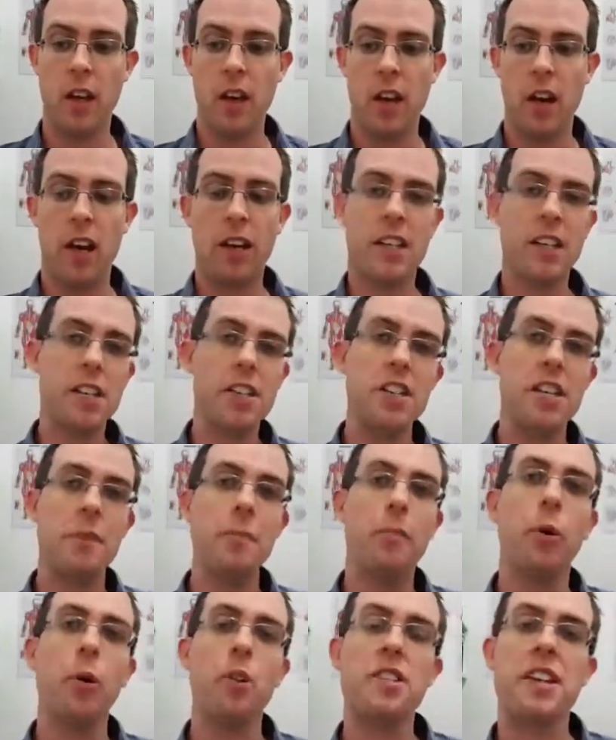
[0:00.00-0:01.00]
I guess the
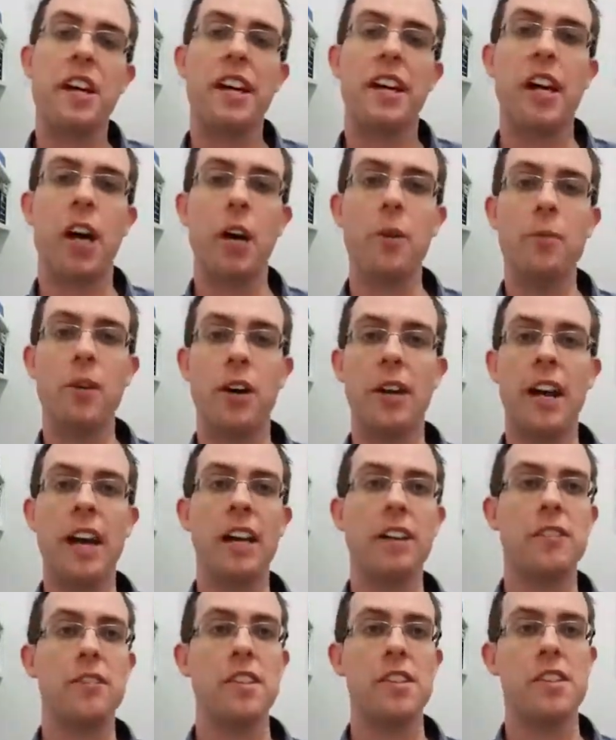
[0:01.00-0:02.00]
important take-home note out
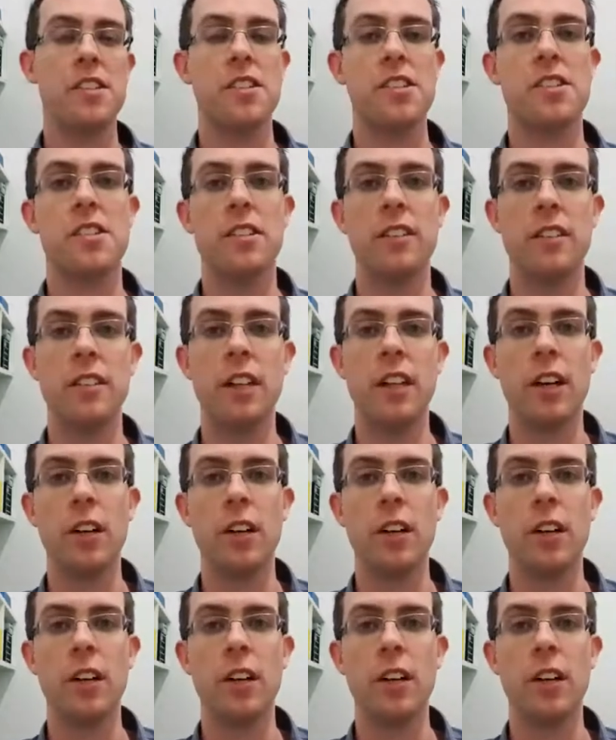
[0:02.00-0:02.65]
of this is that,